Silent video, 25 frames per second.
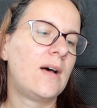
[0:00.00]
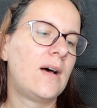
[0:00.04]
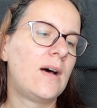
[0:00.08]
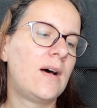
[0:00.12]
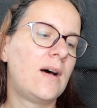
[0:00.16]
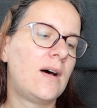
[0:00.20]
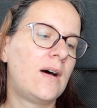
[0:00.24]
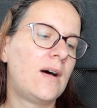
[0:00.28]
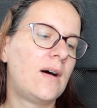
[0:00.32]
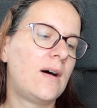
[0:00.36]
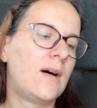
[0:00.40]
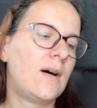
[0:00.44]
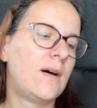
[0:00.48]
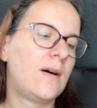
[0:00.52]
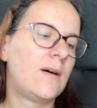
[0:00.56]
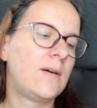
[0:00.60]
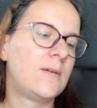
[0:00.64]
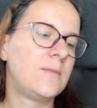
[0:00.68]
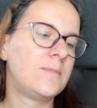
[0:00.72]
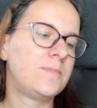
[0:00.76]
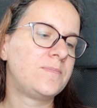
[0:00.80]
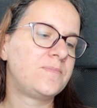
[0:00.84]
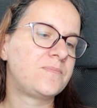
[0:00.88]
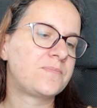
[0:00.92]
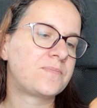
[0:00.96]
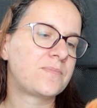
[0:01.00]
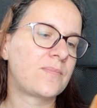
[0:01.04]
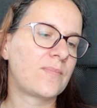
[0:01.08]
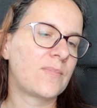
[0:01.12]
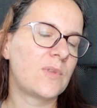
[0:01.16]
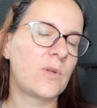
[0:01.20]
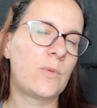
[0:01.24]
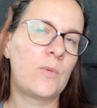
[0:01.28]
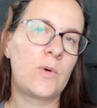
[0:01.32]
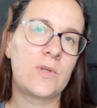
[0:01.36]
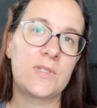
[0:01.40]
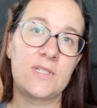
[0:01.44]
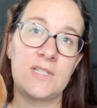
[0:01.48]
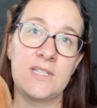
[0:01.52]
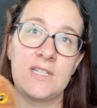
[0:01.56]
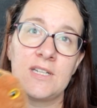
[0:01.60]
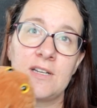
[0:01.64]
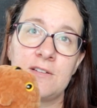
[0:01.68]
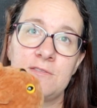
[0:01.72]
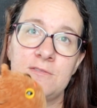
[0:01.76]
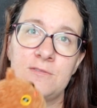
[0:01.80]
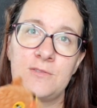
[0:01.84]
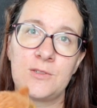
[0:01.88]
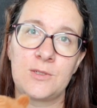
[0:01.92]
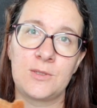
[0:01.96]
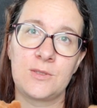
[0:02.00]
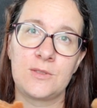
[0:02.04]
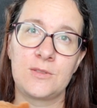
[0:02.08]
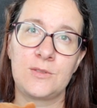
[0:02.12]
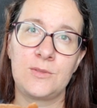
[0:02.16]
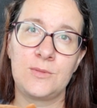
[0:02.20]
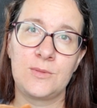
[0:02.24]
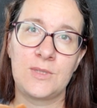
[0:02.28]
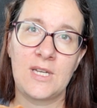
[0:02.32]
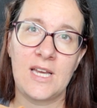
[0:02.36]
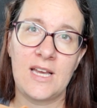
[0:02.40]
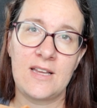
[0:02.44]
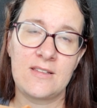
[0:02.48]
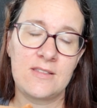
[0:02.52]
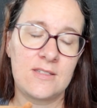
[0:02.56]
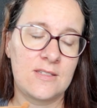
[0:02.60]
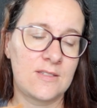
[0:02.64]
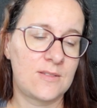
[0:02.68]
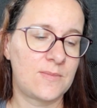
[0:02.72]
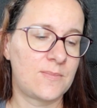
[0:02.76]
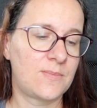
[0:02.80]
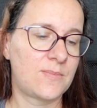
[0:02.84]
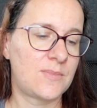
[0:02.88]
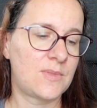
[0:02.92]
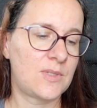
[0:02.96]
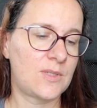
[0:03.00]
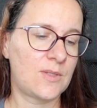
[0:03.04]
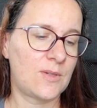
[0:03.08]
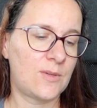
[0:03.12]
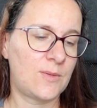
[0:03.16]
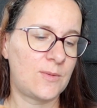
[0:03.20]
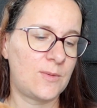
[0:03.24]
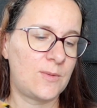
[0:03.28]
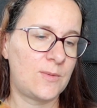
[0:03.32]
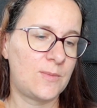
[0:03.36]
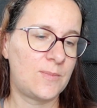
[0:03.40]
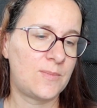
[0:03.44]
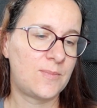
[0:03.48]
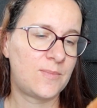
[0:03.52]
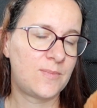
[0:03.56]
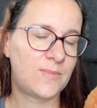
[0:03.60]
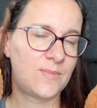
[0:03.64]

was enough for 2 cats. So